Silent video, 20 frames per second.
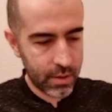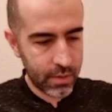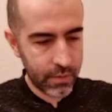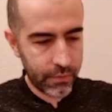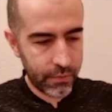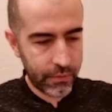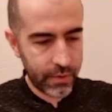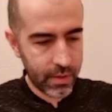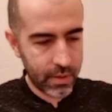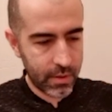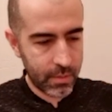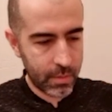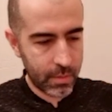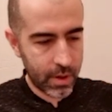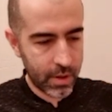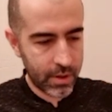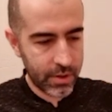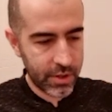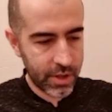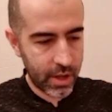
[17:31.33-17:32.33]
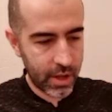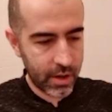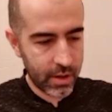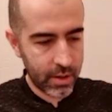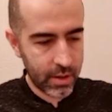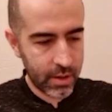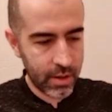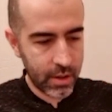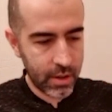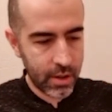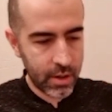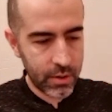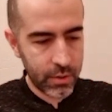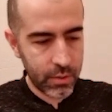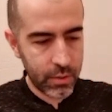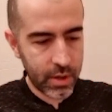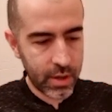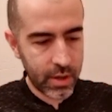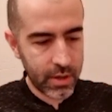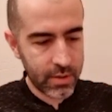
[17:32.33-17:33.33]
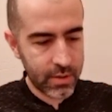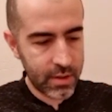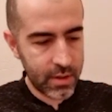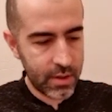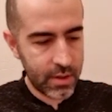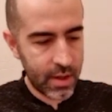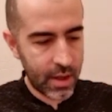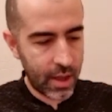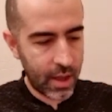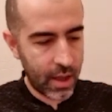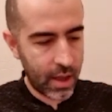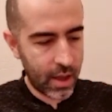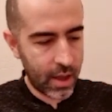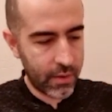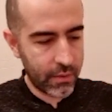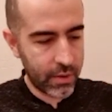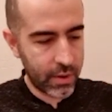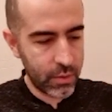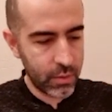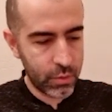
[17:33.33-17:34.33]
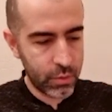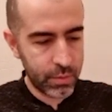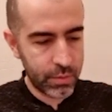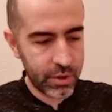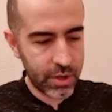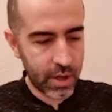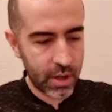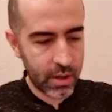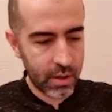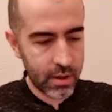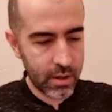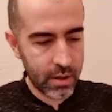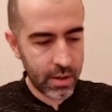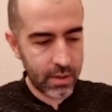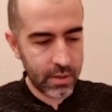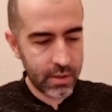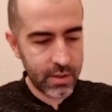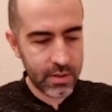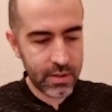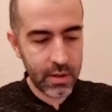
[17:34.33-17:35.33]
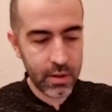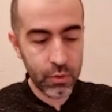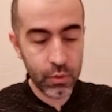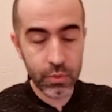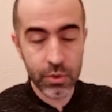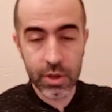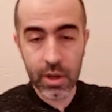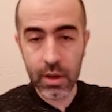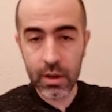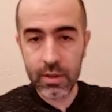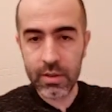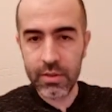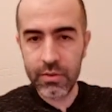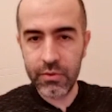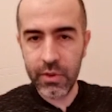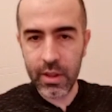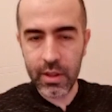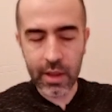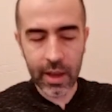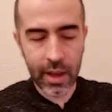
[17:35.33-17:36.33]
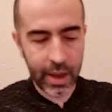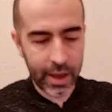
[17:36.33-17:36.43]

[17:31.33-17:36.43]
filter by channel, you can see they have a YouTube channel, and this YouTube channel is really